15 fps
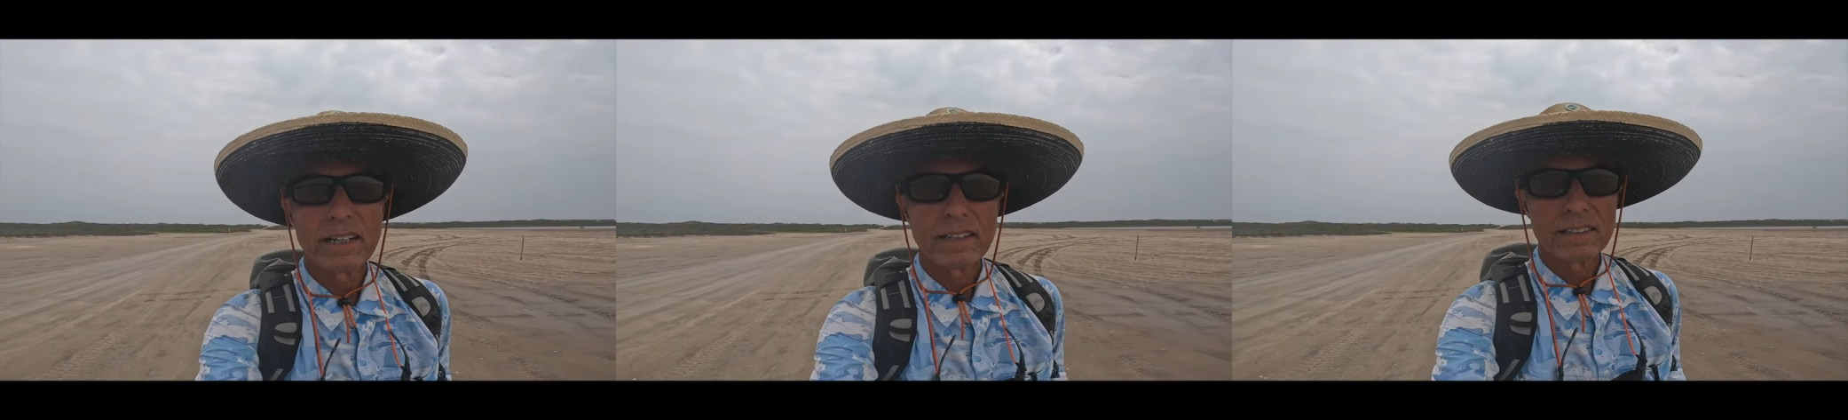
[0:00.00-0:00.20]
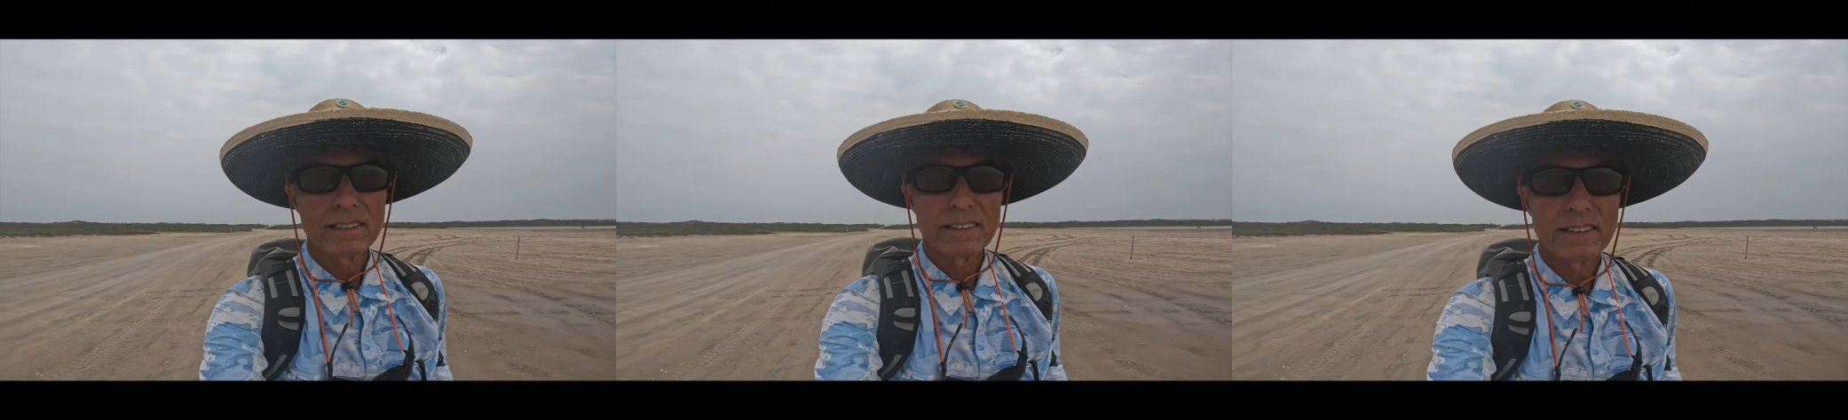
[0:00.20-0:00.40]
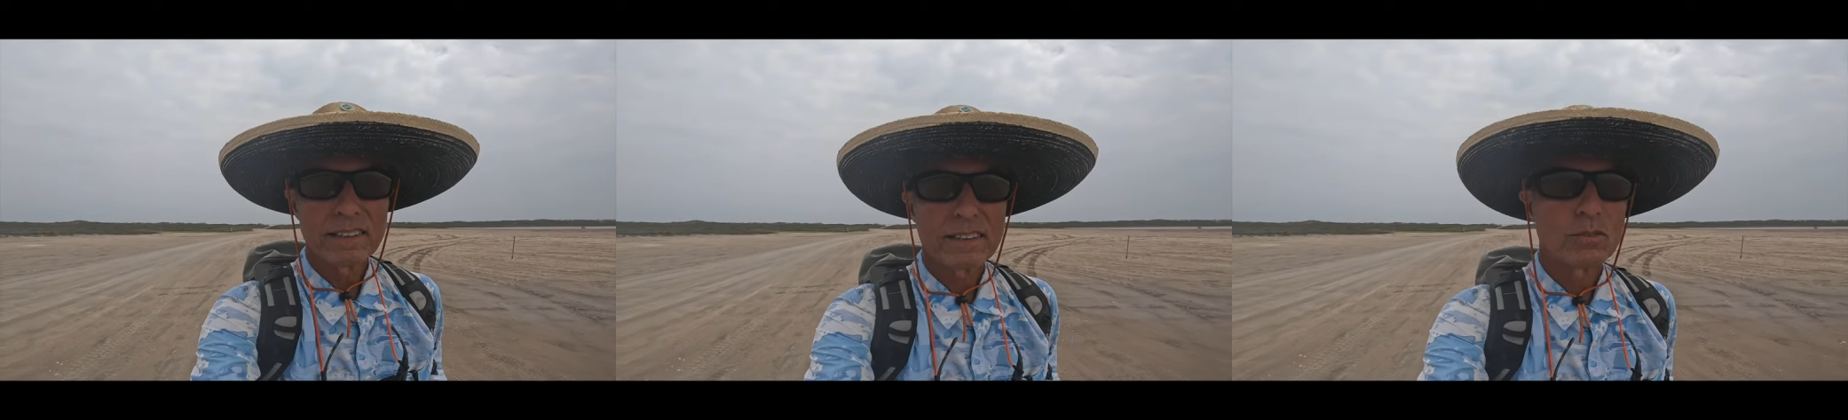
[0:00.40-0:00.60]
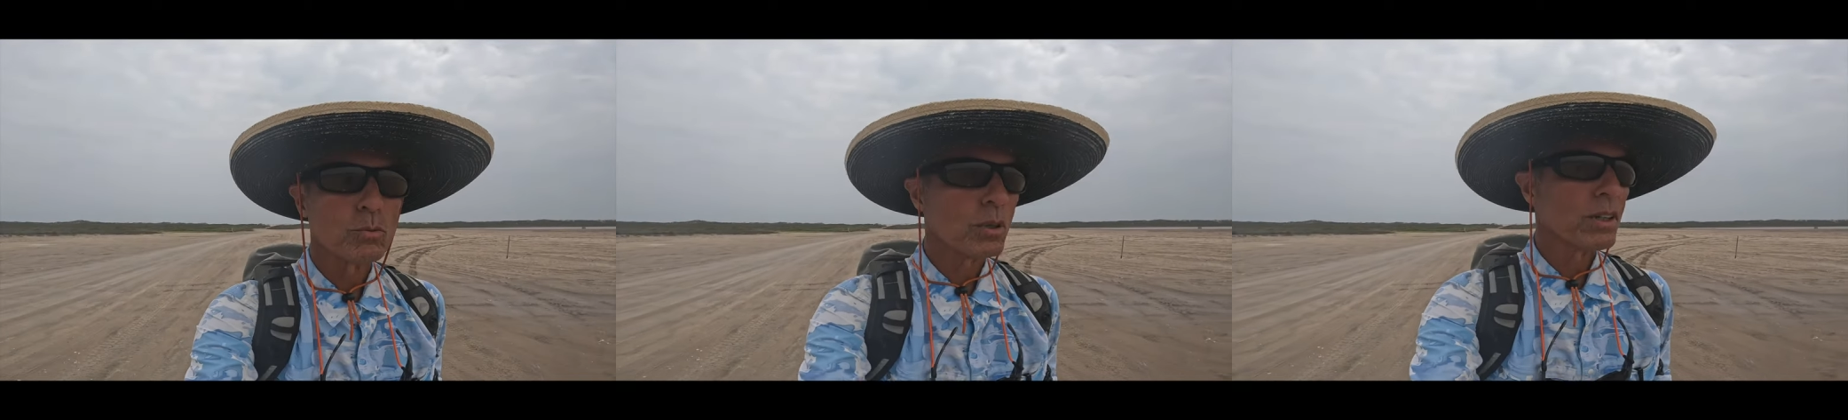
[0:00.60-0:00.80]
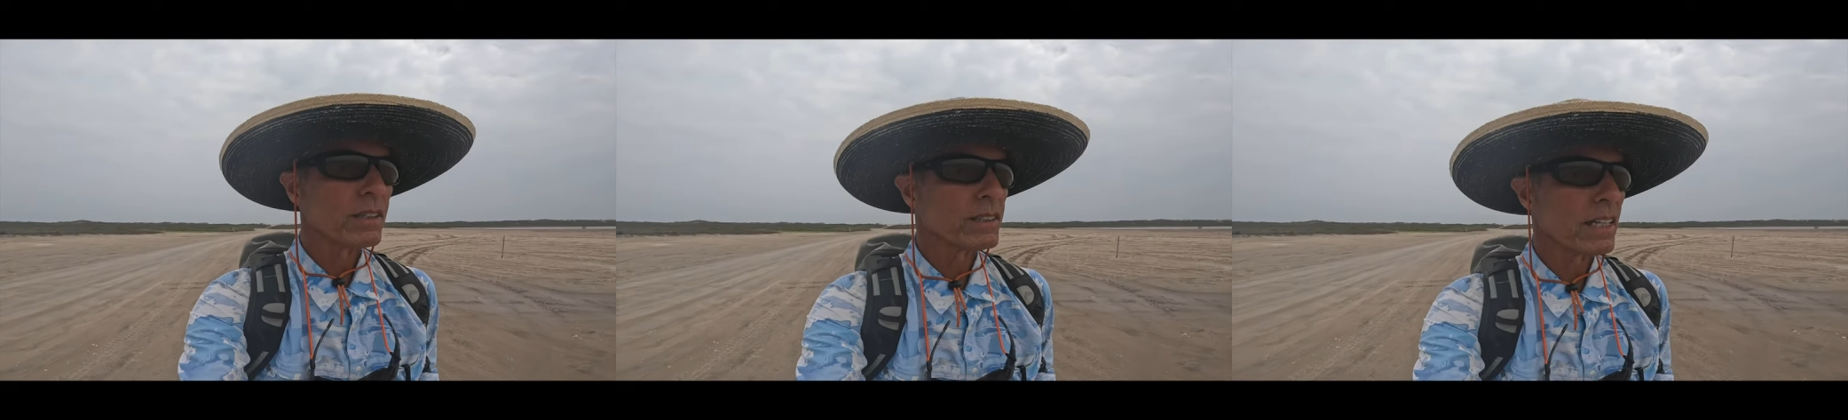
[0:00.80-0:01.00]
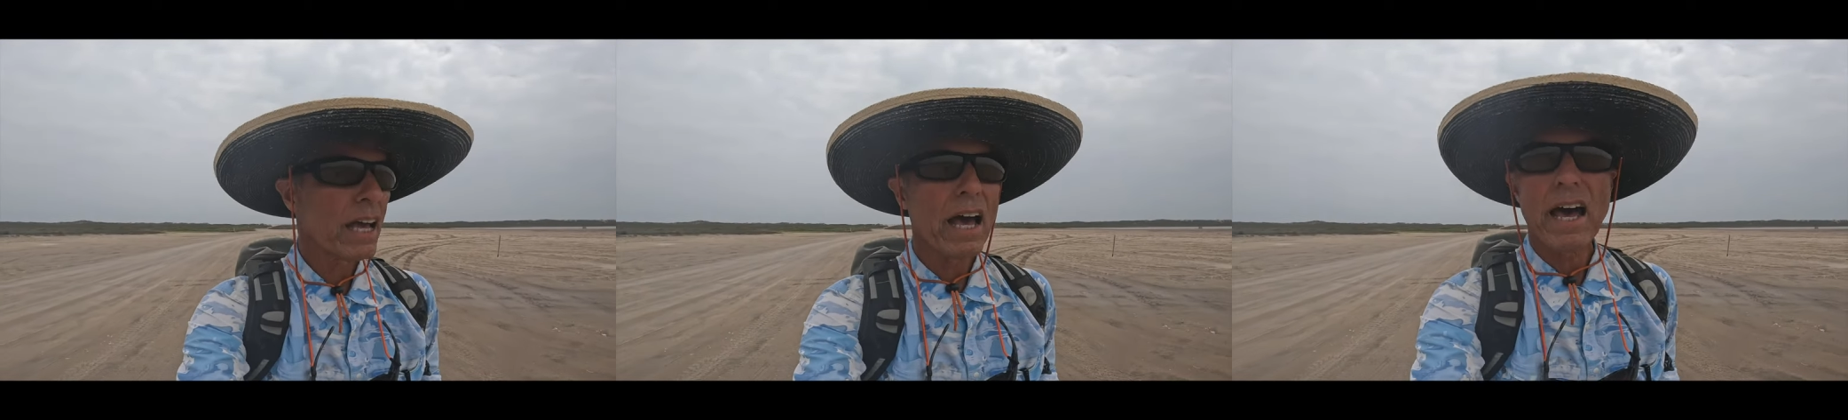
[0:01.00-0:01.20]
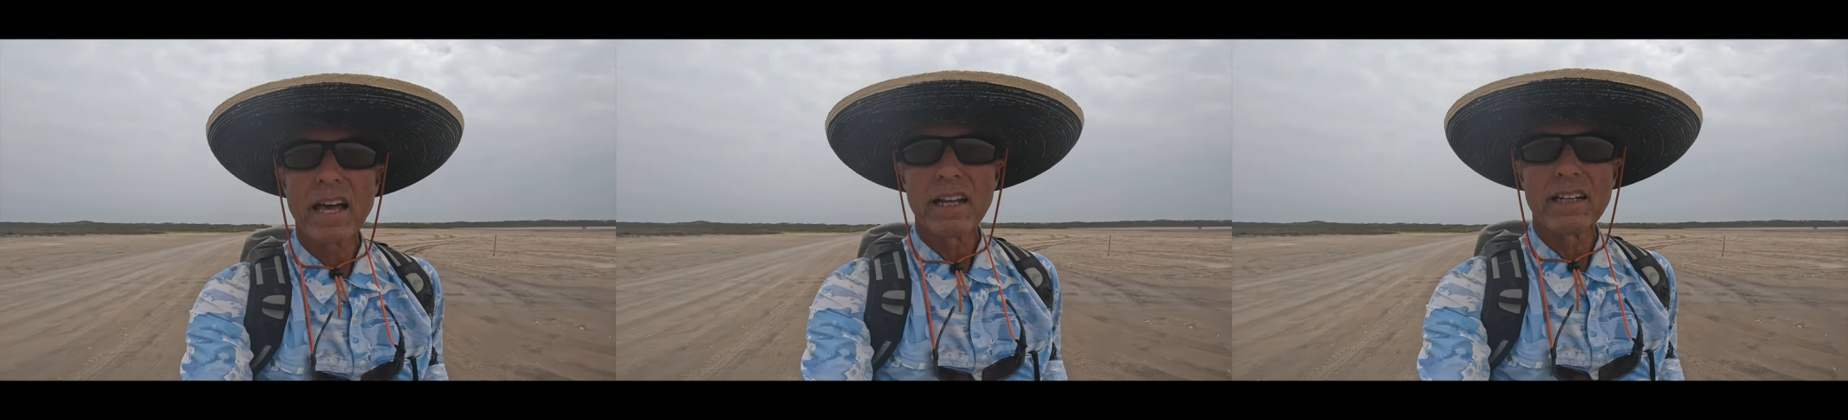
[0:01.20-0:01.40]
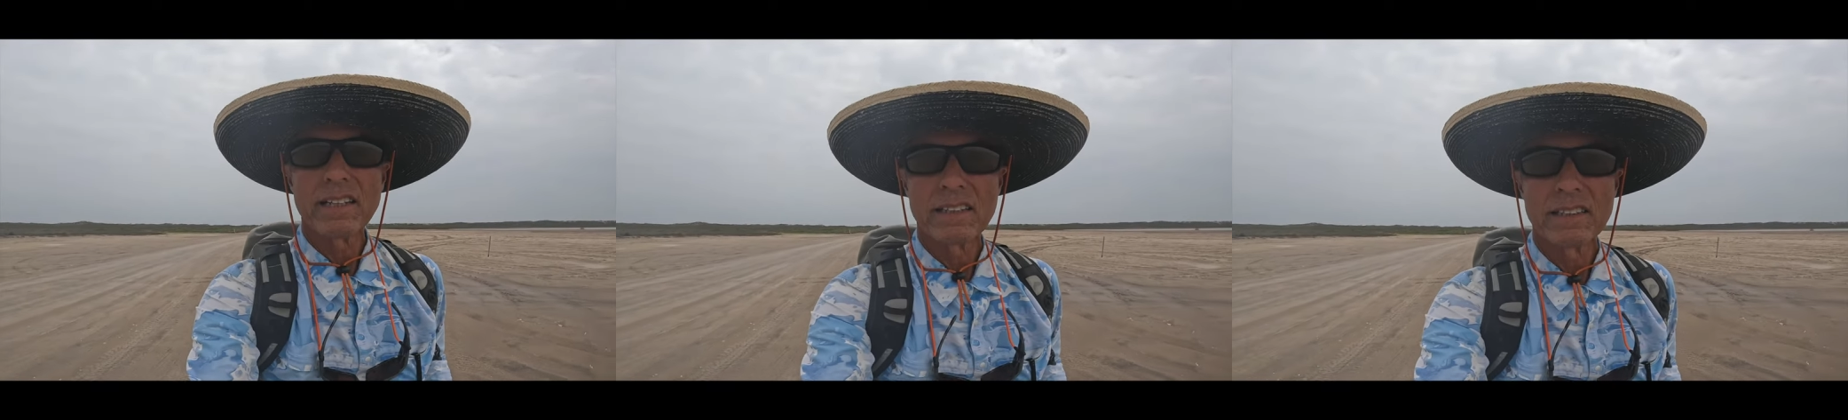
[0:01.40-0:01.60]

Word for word: because this is where it's at.